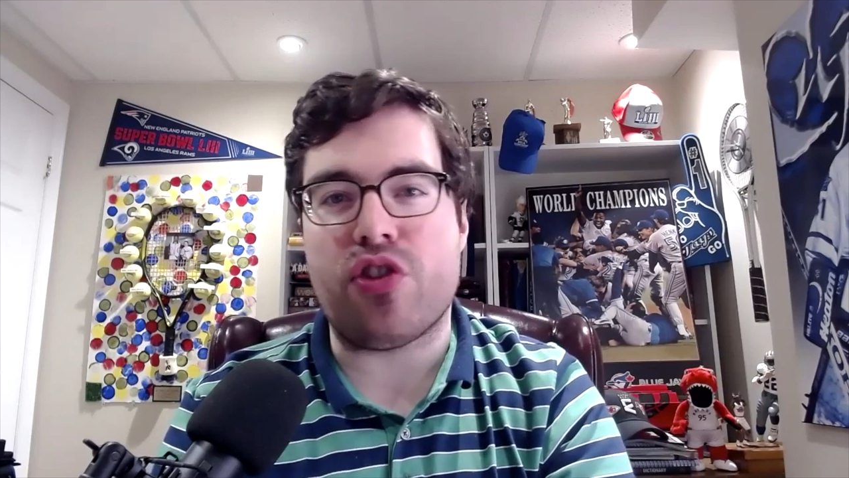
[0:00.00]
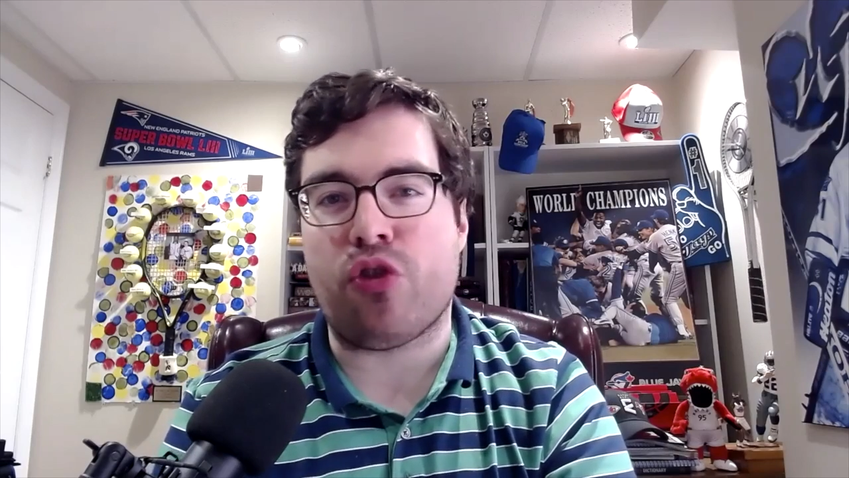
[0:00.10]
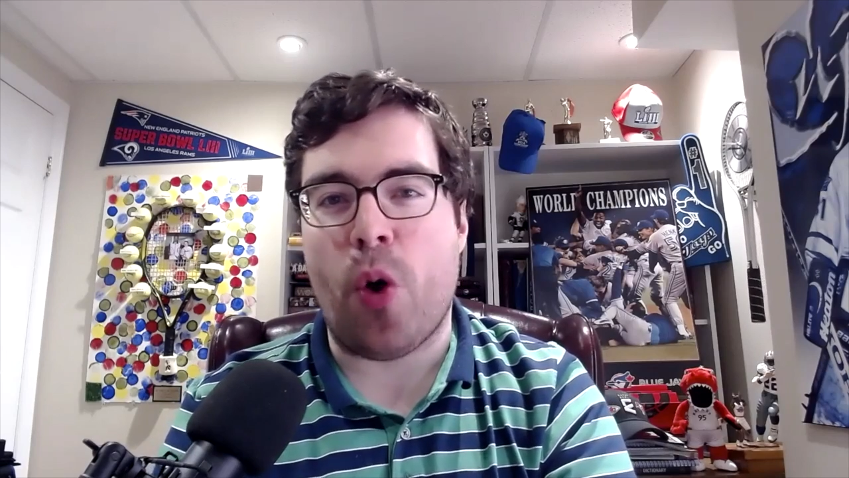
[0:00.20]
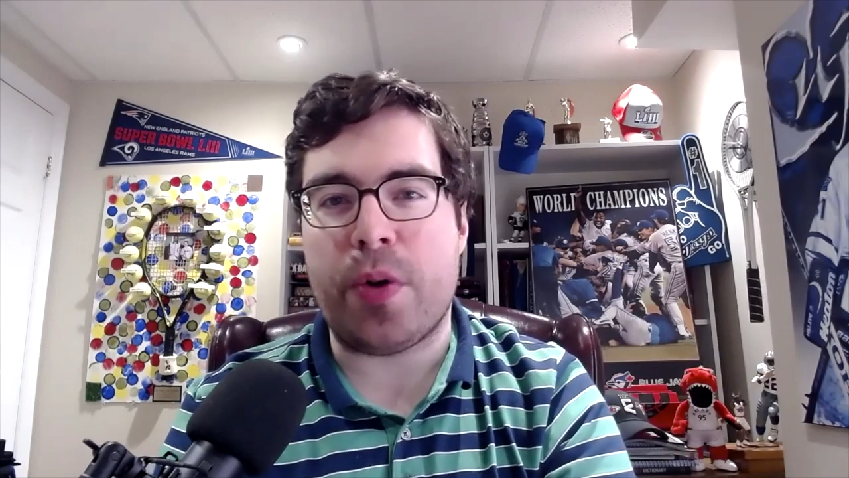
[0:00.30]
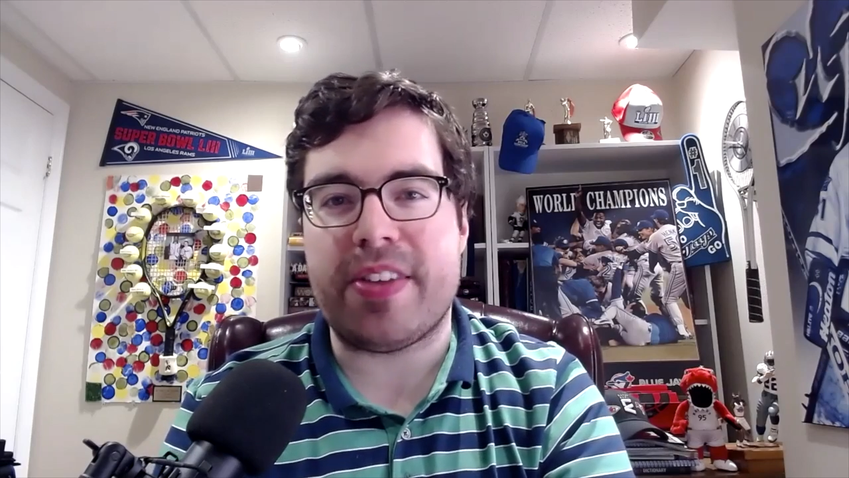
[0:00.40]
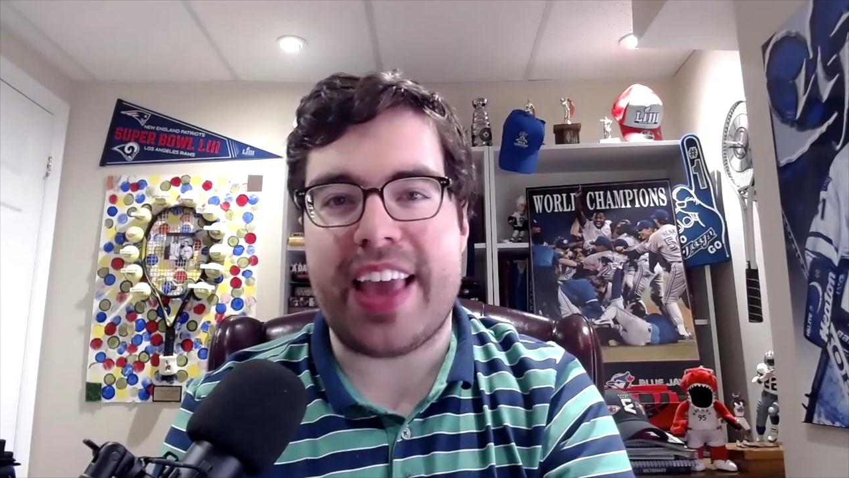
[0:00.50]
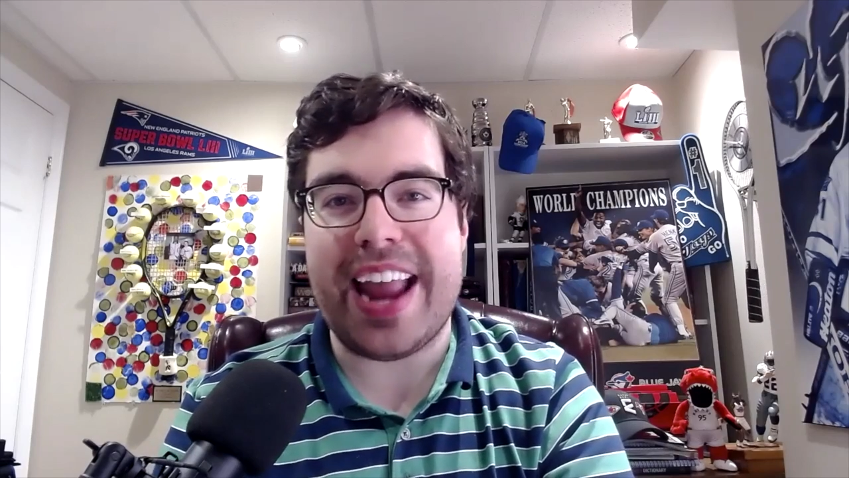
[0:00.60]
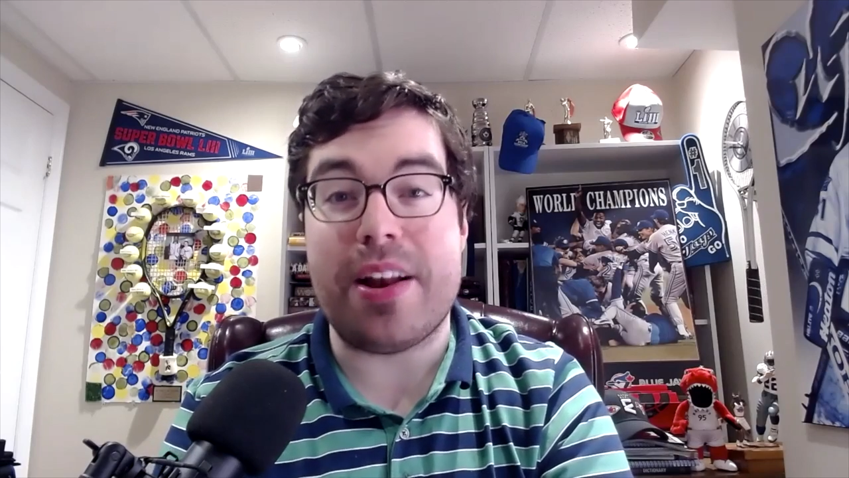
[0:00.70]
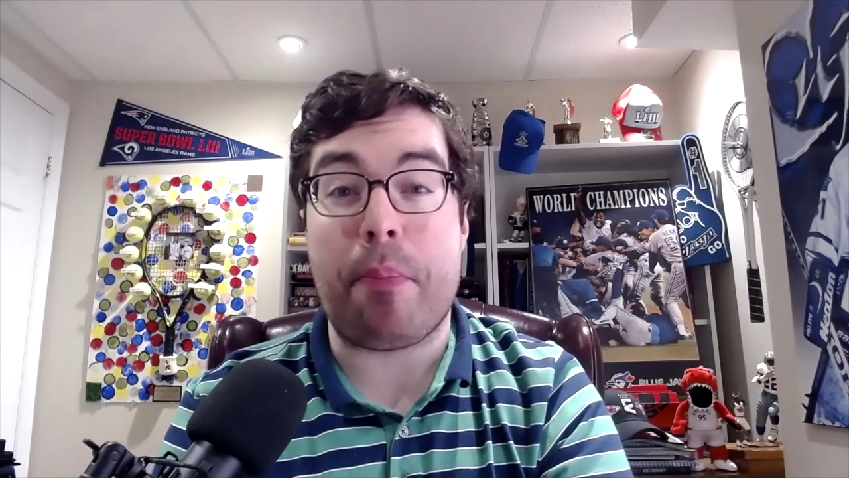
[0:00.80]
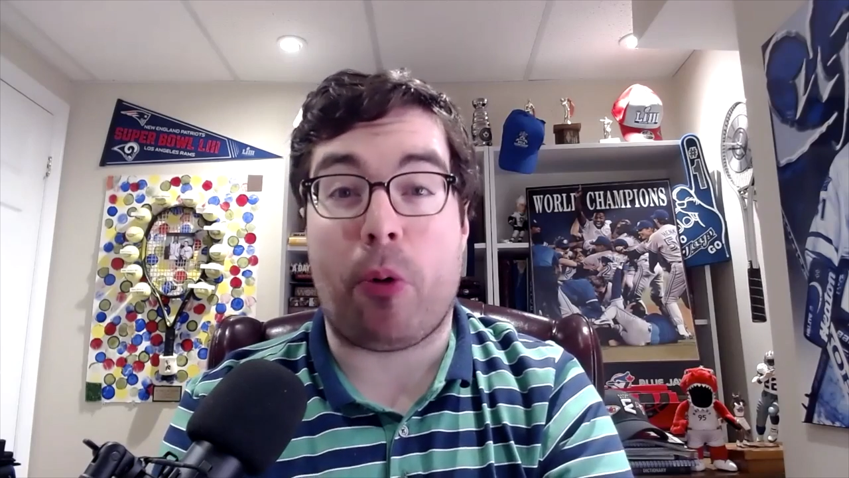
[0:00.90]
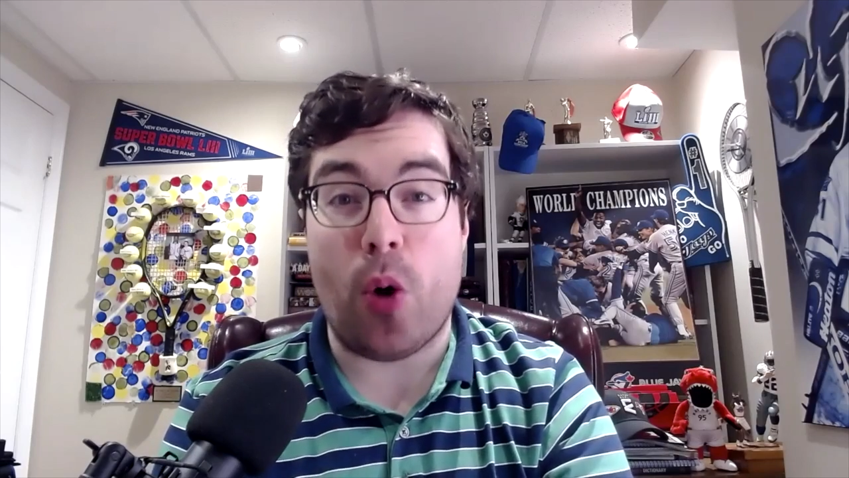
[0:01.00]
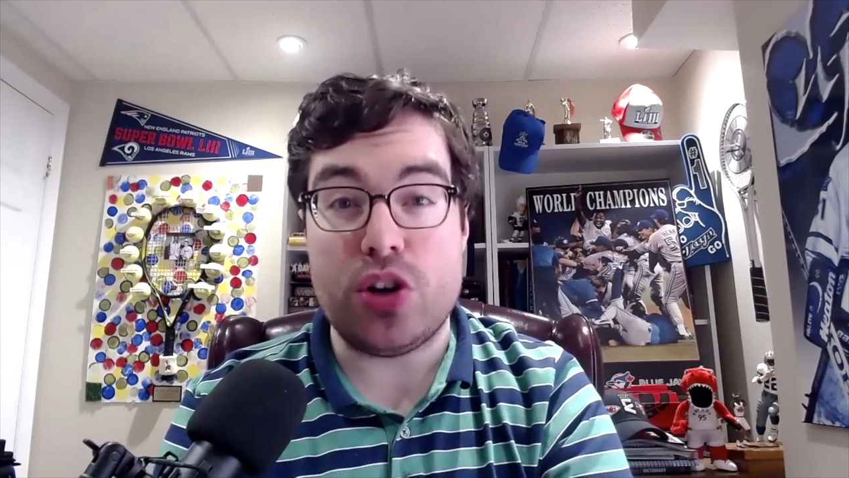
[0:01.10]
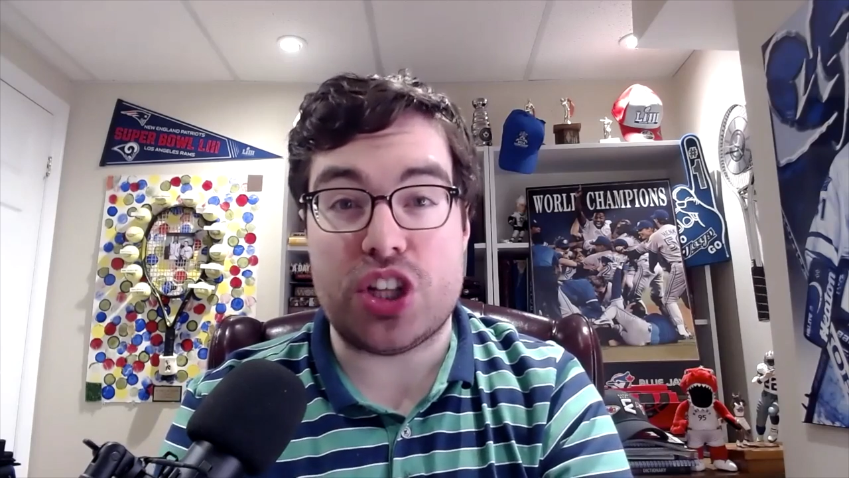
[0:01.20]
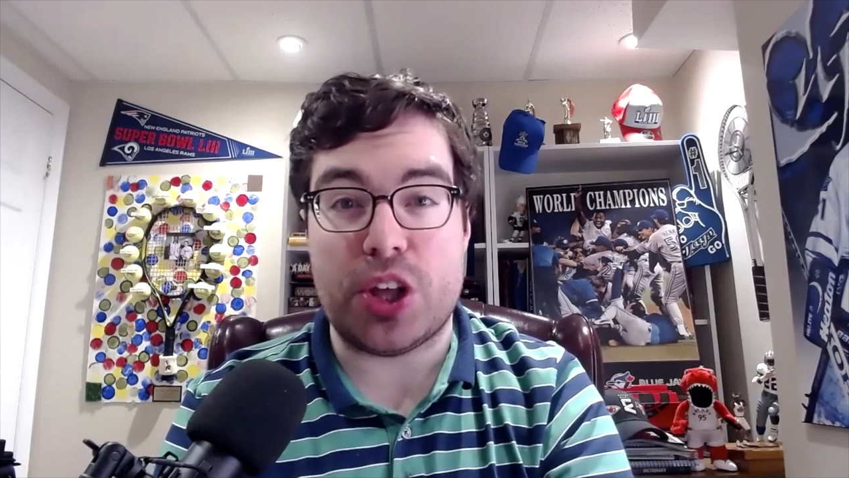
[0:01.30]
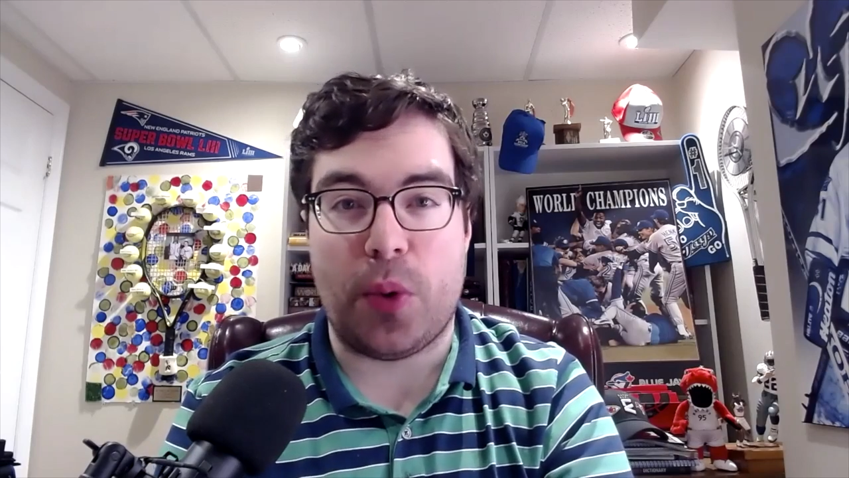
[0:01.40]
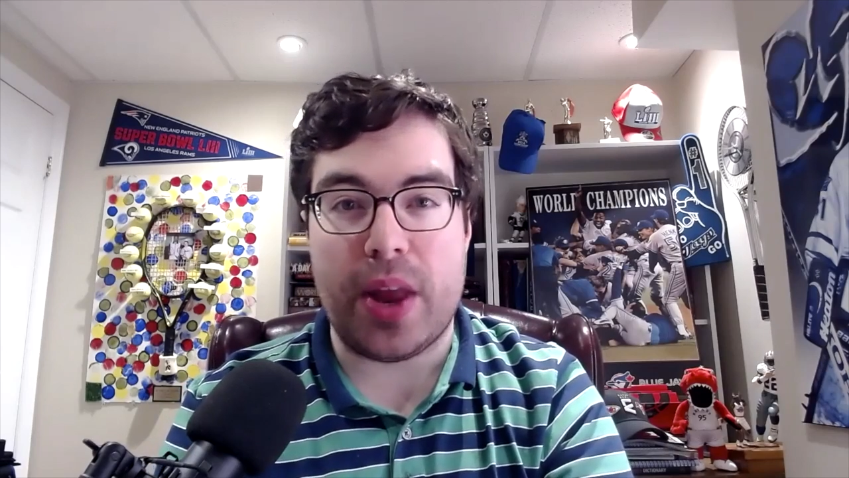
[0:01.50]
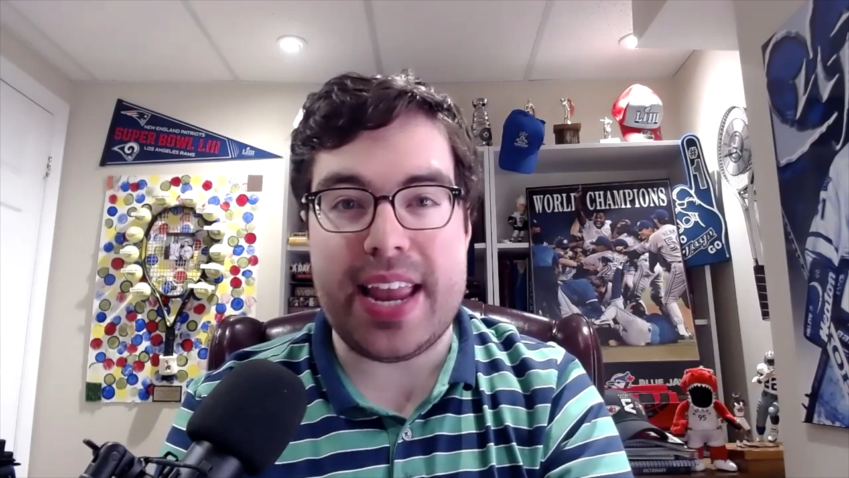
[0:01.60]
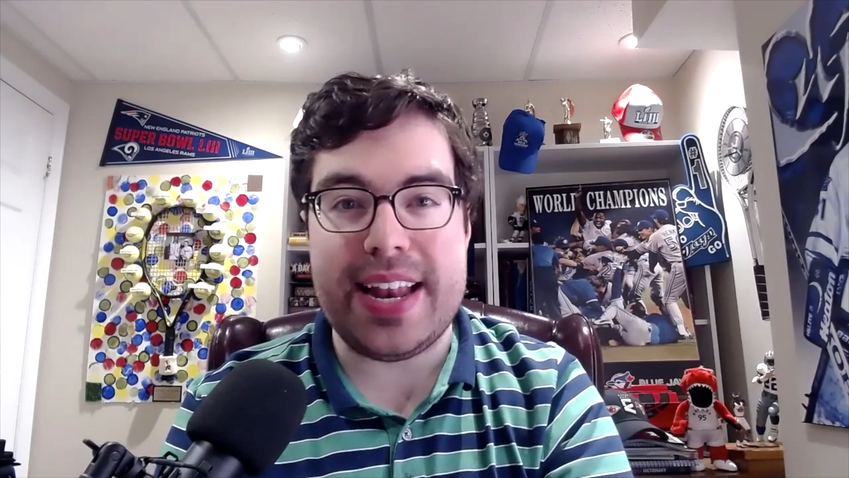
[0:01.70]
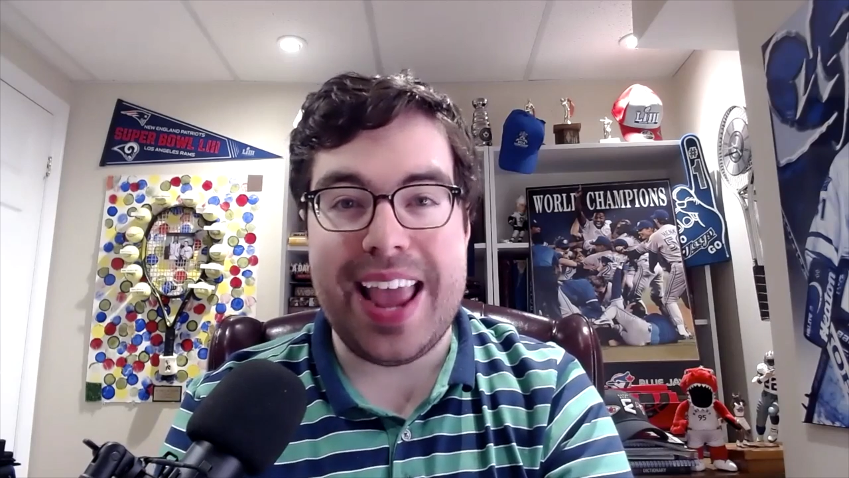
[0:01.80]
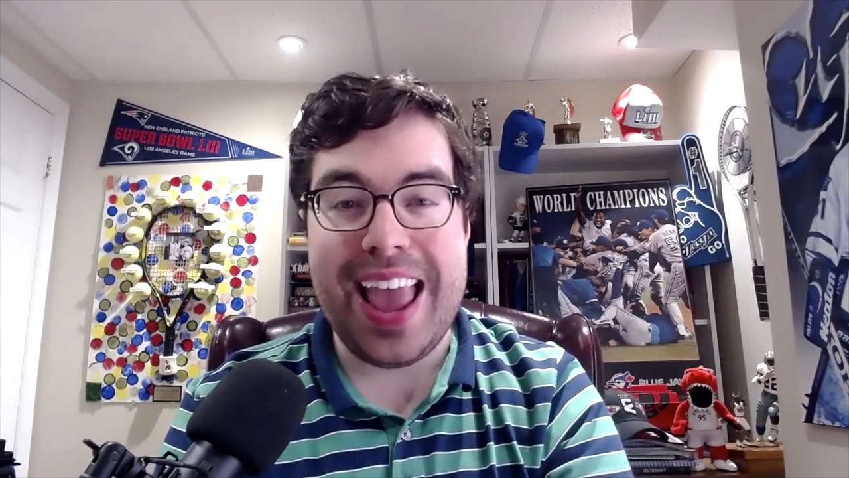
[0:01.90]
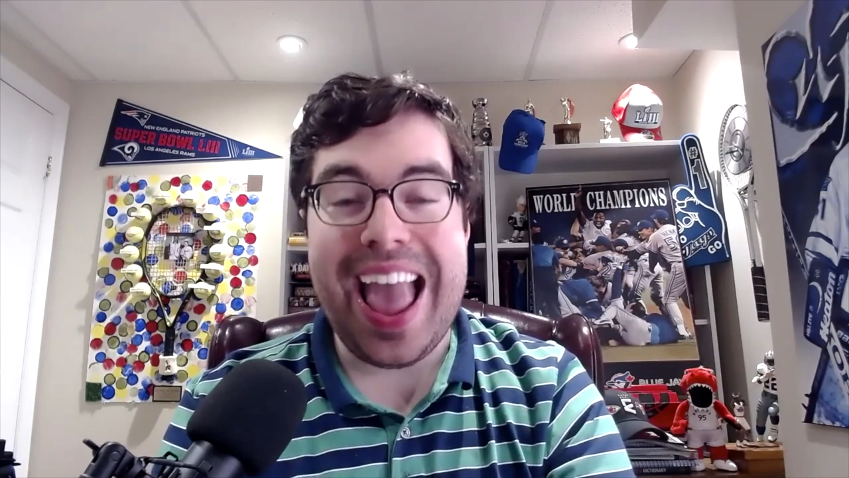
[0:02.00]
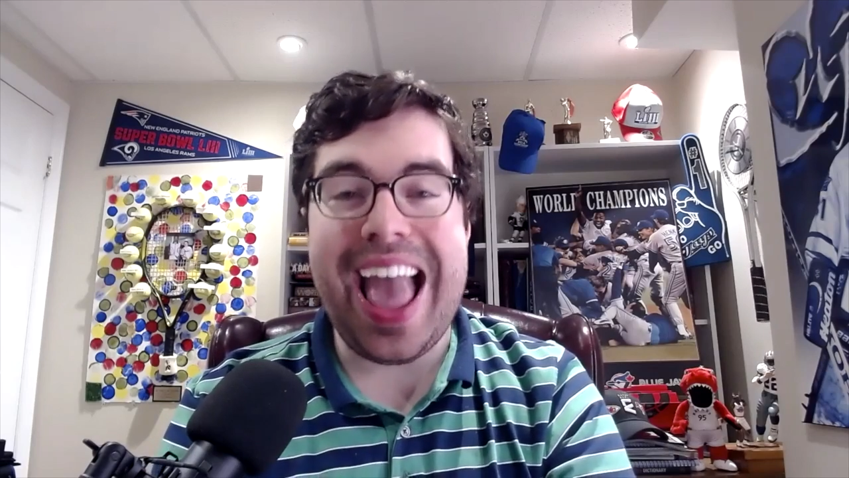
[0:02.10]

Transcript: strokes gained approach the green